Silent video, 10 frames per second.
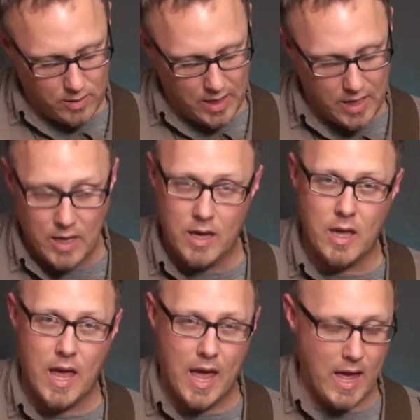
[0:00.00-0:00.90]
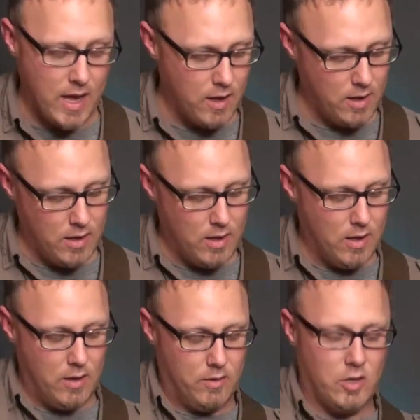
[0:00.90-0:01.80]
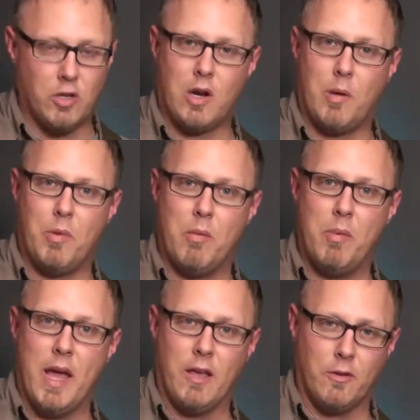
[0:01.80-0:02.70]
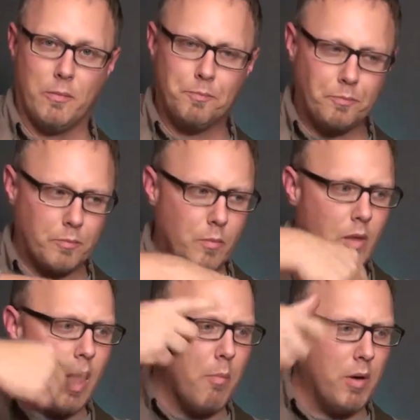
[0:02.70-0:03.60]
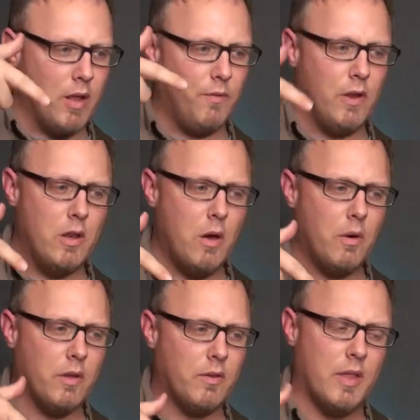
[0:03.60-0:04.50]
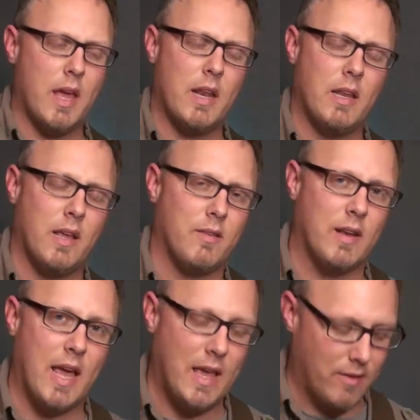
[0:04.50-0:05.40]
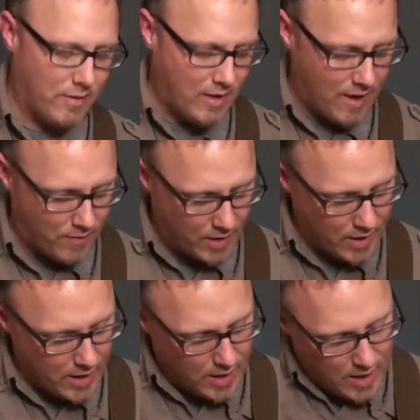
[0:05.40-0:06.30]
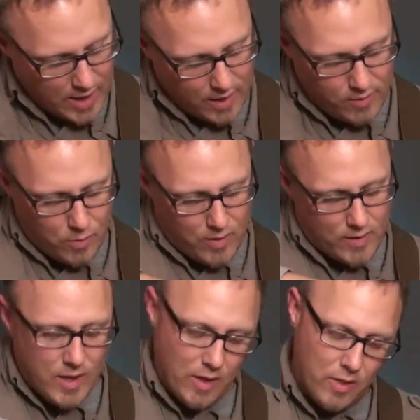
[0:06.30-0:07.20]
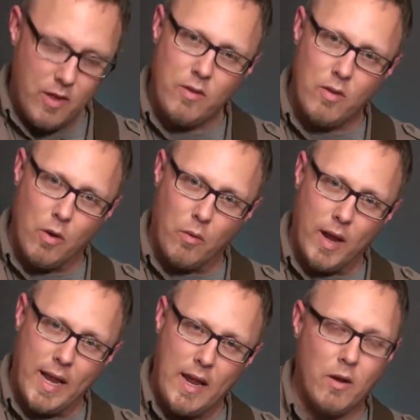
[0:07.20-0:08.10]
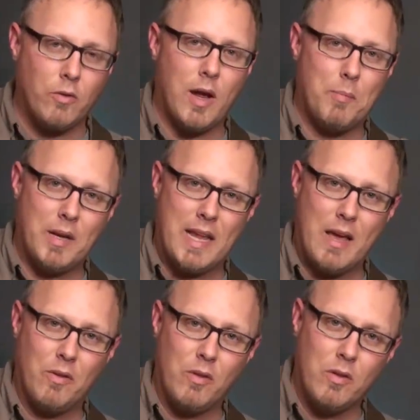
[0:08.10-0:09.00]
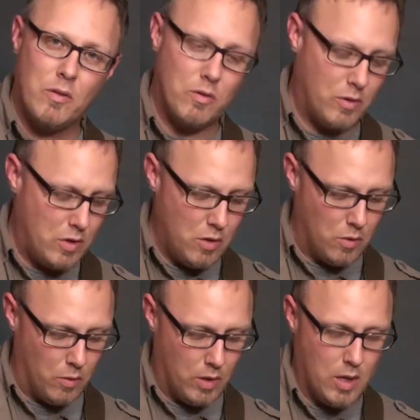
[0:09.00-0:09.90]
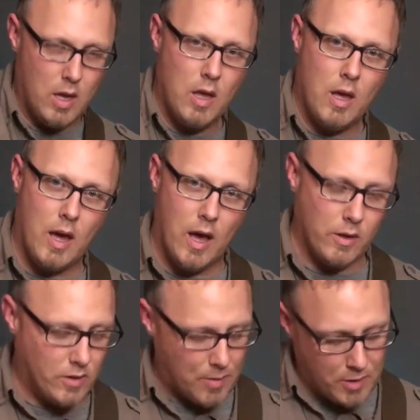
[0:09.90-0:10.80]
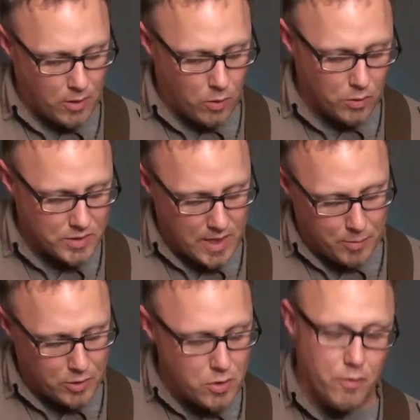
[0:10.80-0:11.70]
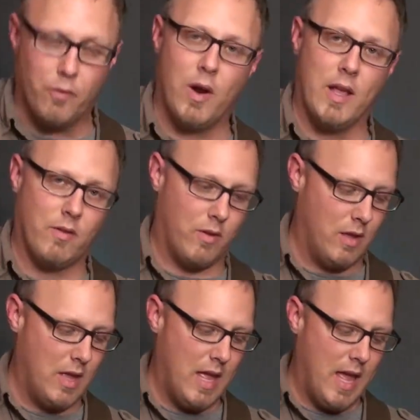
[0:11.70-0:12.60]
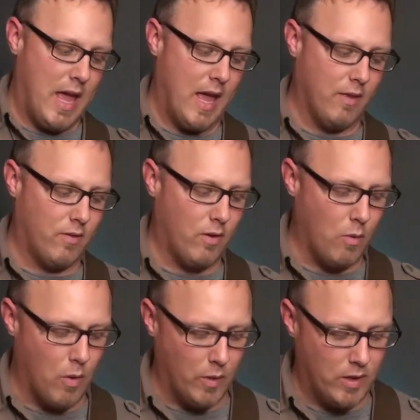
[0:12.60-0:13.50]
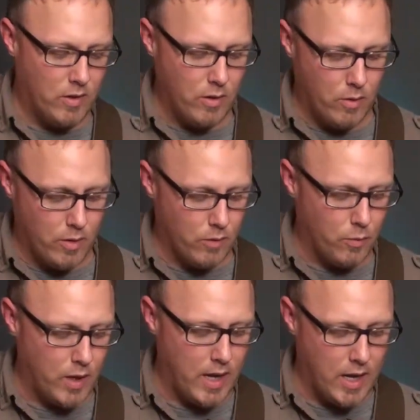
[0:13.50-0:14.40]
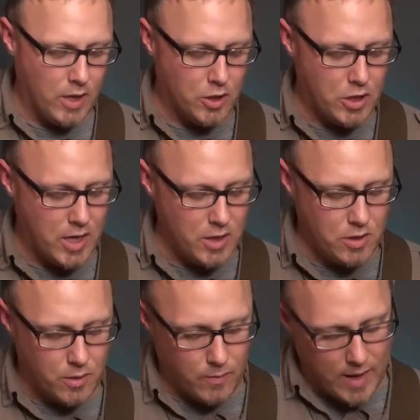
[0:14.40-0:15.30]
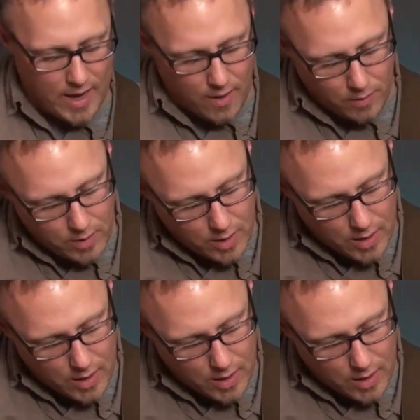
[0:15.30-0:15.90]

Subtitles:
E, A, C sharp in the bass. But if you notice, then it's an A7, and so we got to take this note right here and drop it down 2. Drop it down a whole step or 2 frets. And so what we do is we change it around